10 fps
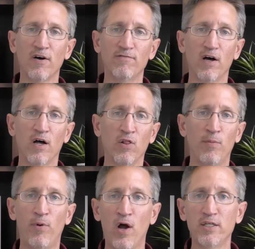of a
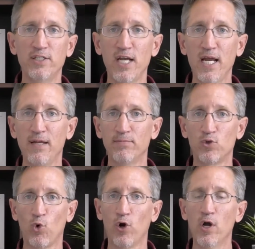LeBron
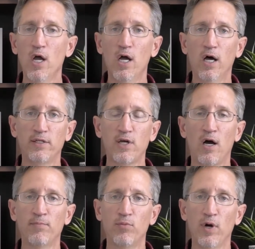James or a
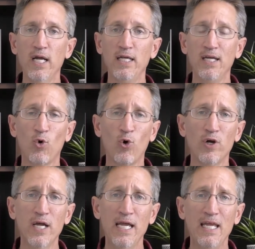Tom Brady?
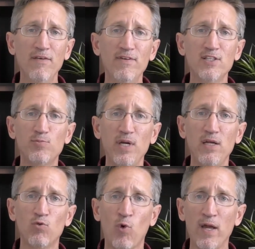Or even is
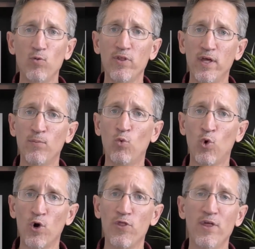being right with him
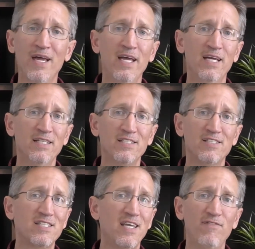worth
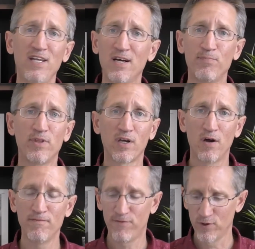just giving up the
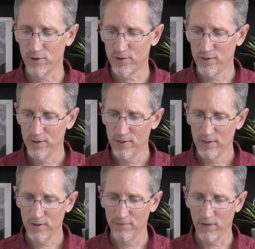comforts
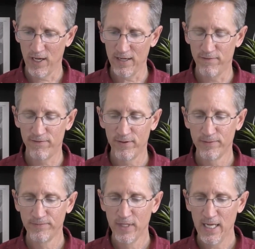of life?
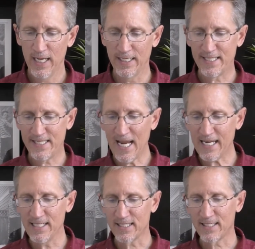In a
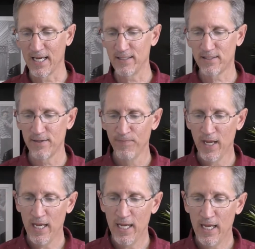second
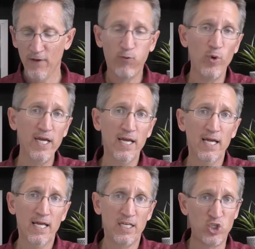sense, if
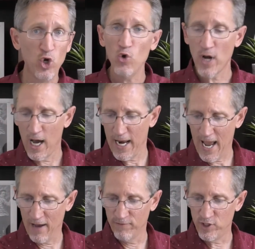we do not
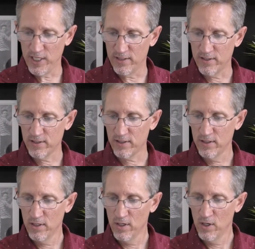have
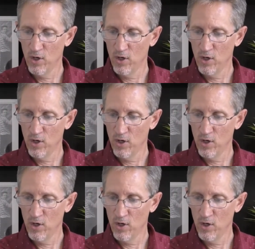Jesus,